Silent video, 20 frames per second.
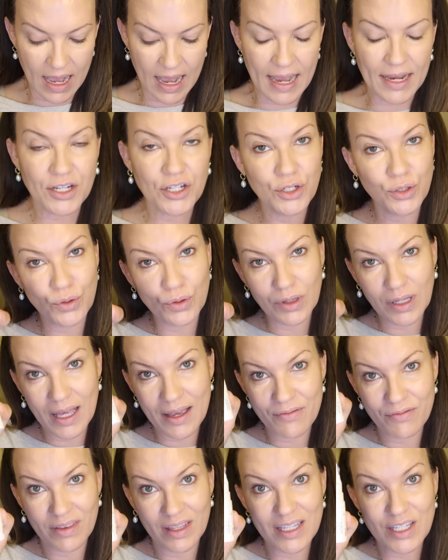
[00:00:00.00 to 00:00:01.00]
I do
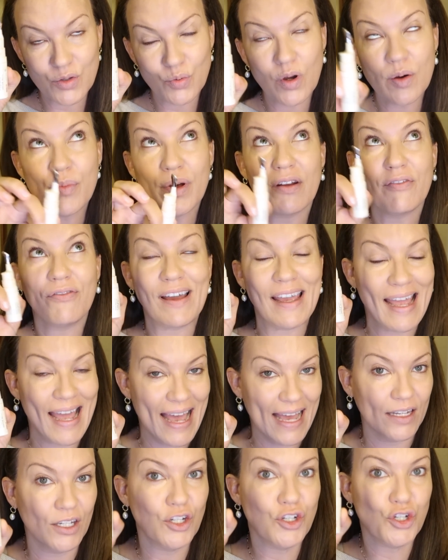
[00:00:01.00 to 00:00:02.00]
love this one, but if I
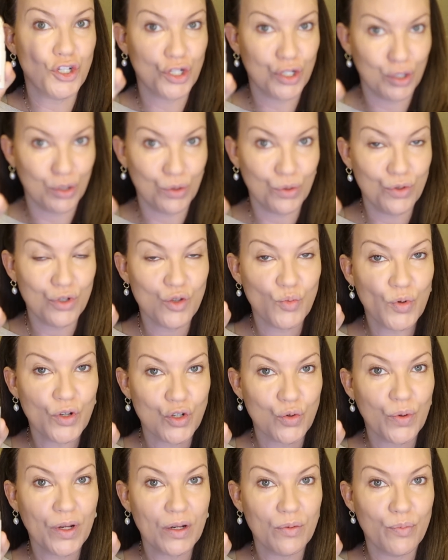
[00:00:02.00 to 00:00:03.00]
had to choose
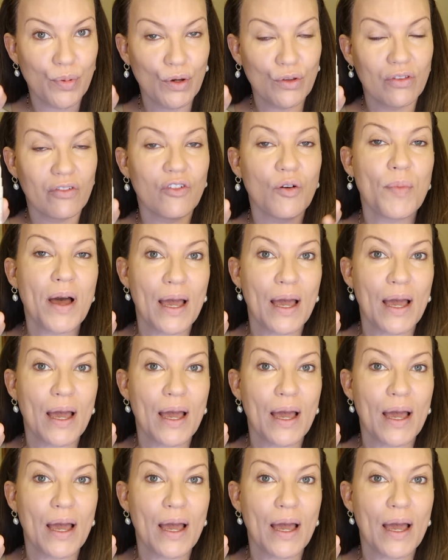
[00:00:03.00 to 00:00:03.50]
between both of them,